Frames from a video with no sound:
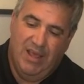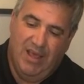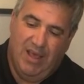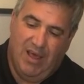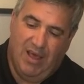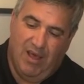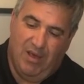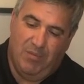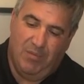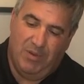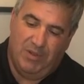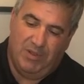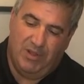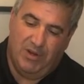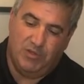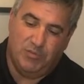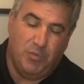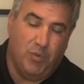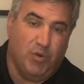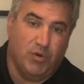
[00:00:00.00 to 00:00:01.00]
but
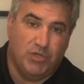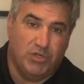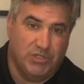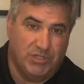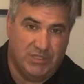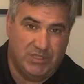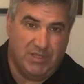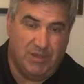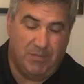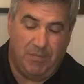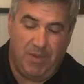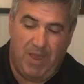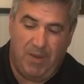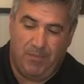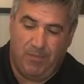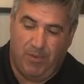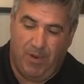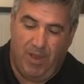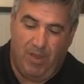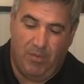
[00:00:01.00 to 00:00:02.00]
there's portions of the
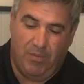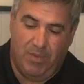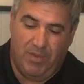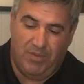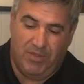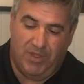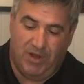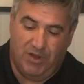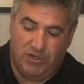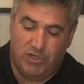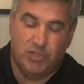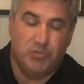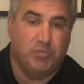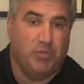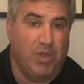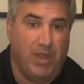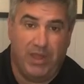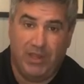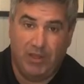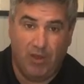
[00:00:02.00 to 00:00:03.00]
paper element that are just
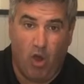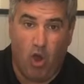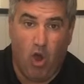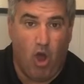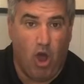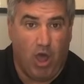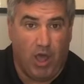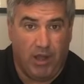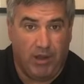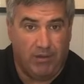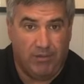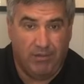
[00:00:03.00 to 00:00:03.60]
plain gone.